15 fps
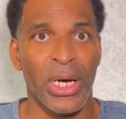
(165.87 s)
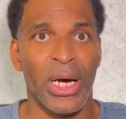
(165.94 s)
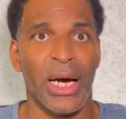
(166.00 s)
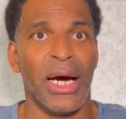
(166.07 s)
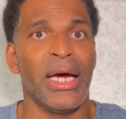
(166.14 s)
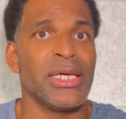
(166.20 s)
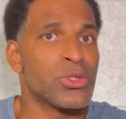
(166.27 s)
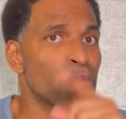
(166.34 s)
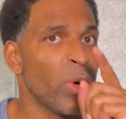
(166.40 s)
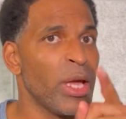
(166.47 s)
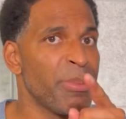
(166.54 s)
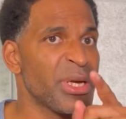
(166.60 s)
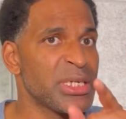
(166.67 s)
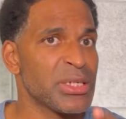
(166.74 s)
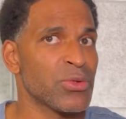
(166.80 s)
It's
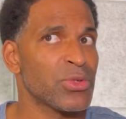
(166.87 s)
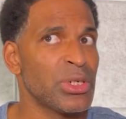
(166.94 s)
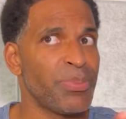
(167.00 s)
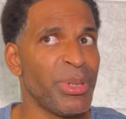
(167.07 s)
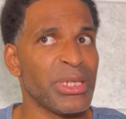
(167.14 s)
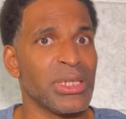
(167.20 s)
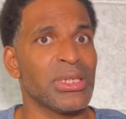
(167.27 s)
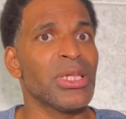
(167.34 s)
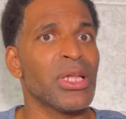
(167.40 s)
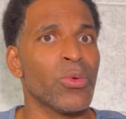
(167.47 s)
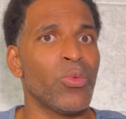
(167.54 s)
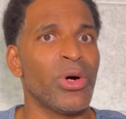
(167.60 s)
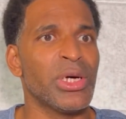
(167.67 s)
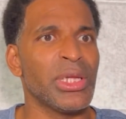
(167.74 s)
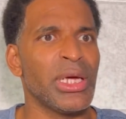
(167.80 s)
weird because I was going to pick another
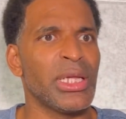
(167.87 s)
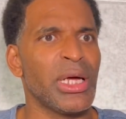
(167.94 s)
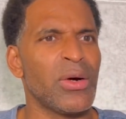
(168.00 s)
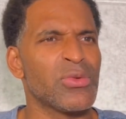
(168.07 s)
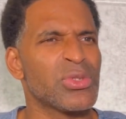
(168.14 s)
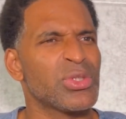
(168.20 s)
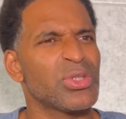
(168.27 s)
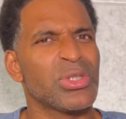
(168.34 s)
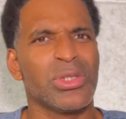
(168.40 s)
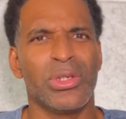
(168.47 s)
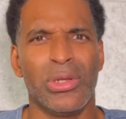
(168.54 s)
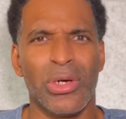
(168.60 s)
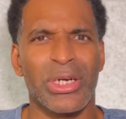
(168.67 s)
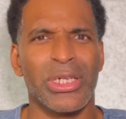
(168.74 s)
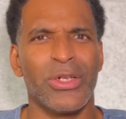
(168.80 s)
one and I was just
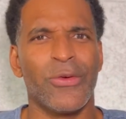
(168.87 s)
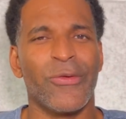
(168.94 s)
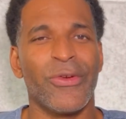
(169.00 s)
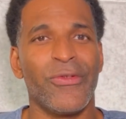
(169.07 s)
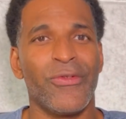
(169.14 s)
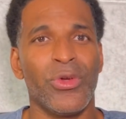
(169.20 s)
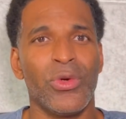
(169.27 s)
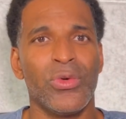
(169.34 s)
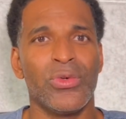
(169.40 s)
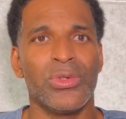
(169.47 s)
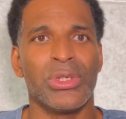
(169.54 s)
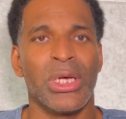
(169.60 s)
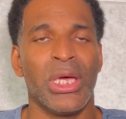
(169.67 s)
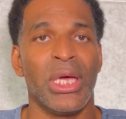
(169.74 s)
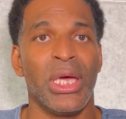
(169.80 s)
looking at the
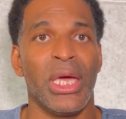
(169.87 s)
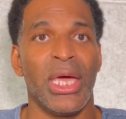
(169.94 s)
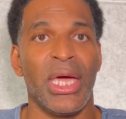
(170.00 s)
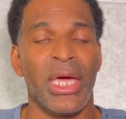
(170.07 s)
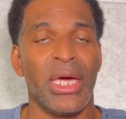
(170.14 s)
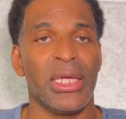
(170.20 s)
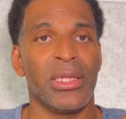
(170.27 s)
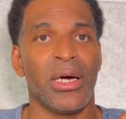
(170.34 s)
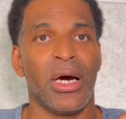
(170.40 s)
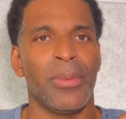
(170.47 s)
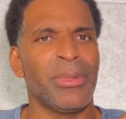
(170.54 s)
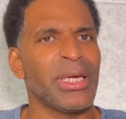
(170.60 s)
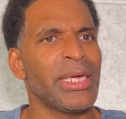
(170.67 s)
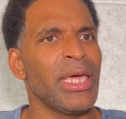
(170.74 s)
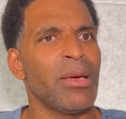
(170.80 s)
reviews, and
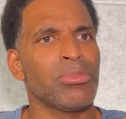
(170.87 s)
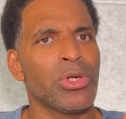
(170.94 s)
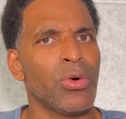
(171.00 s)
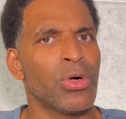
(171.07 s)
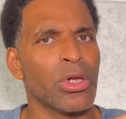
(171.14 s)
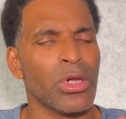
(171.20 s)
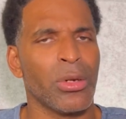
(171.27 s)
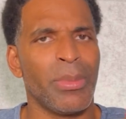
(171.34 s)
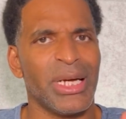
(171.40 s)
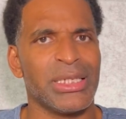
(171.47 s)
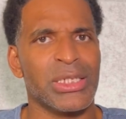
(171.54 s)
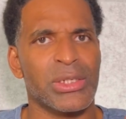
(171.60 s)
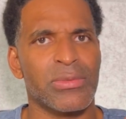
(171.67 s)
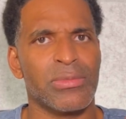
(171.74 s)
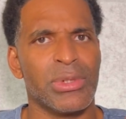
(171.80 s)
they kept going on about
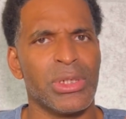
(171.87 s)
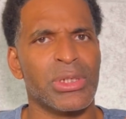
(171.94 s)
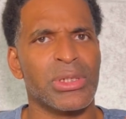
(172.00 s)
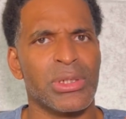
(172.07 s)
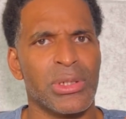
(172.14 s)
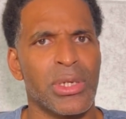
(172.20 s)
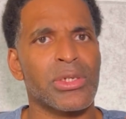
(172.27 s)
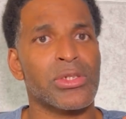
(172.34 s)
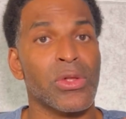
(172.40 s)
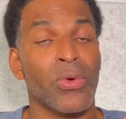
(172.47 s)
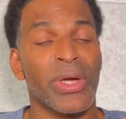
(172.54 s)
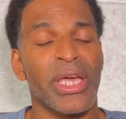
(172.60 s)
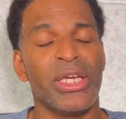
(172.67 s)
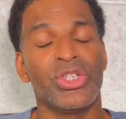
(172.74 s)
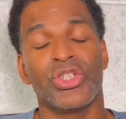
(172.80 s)
this
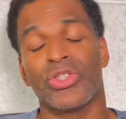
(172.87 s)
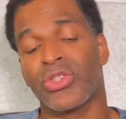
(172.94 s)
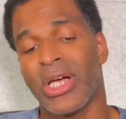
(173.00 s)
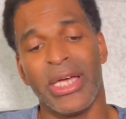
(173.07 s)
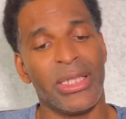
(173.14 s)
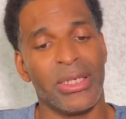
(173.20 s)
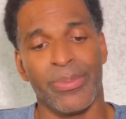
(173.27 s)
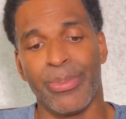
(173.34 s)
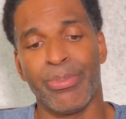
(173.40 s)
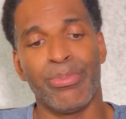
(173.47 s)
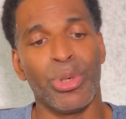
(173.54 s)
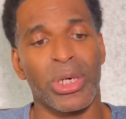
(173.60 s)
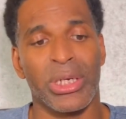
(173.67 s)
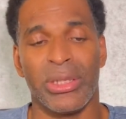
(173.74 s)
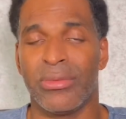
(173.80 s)
location, so I ended up
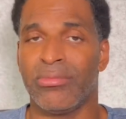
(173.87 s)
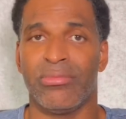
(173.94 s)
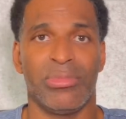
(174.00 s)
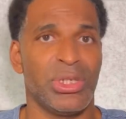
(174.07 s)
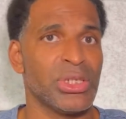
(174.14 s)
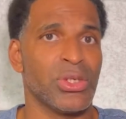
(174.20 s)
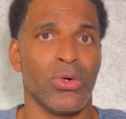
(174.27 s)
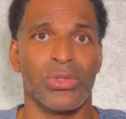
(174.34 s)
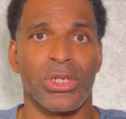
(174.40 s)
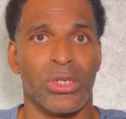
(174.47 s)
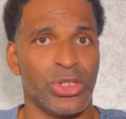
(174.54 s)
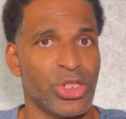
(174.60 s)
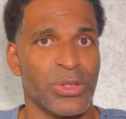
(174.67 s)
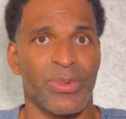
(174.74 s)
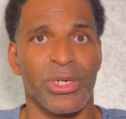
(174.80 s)
booking this hotel
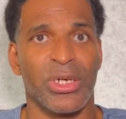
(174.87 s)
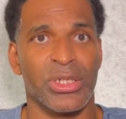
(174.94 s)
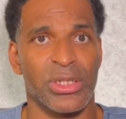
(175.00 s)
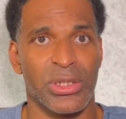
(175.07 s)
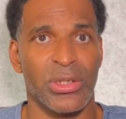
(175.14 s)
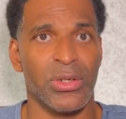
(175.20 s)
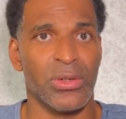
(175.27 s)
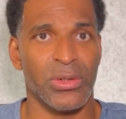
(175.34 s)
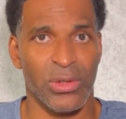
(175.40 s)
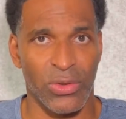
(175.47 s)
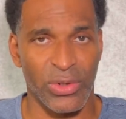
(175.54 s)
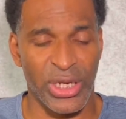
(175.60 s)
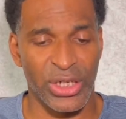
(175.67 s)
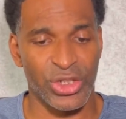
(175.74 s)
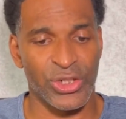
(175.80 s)
just because of the
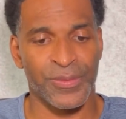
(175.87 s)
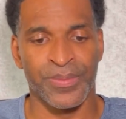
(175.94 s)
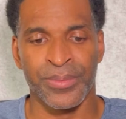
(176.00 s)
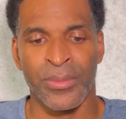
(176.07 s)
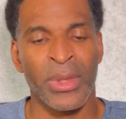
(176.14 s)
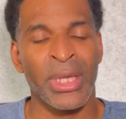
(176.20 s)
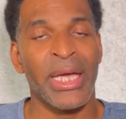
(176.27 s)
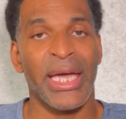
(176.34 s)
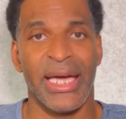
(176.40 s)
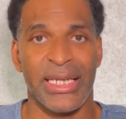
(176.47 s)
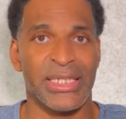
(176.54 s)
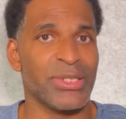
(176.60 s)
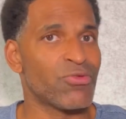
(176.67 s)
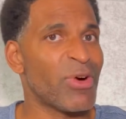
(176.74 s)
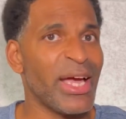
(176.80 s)
location. And
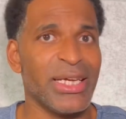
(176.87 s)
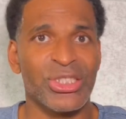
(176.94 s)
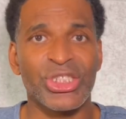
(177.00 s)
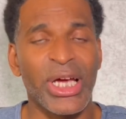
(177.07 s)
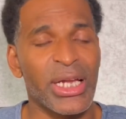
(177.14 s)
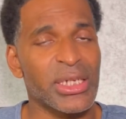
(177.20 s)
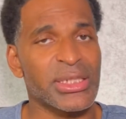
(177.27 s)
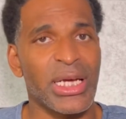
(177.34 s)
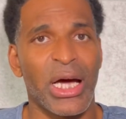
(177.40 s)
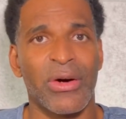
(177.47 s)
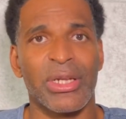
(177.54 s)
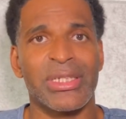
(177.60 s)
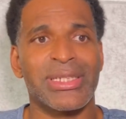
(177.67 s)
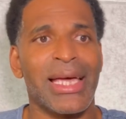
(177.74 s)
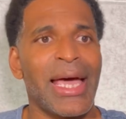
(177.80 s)
it's right in
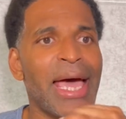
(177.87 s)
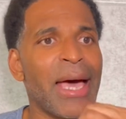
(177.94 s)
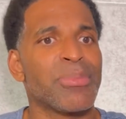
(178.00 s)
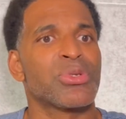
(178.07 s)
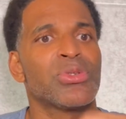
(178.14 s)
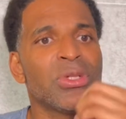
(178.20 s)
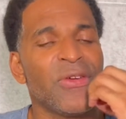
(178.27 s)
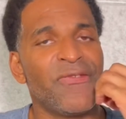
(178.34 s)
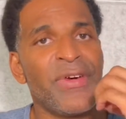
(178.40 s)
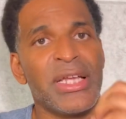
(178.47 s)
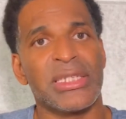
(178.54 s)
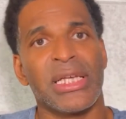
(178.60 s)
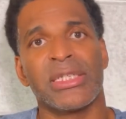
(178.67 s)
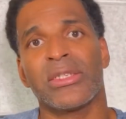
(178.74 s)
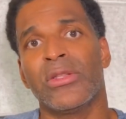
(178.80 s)
Chinatown. It's an absolutely
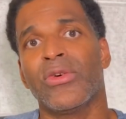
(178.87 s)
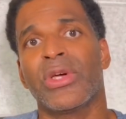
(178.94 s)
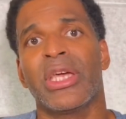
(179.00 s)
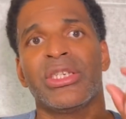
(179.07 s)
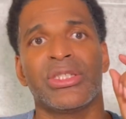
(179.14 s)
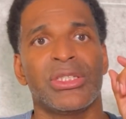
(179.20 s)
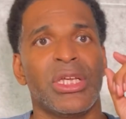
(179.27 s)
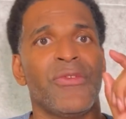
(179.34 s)
fantastic location.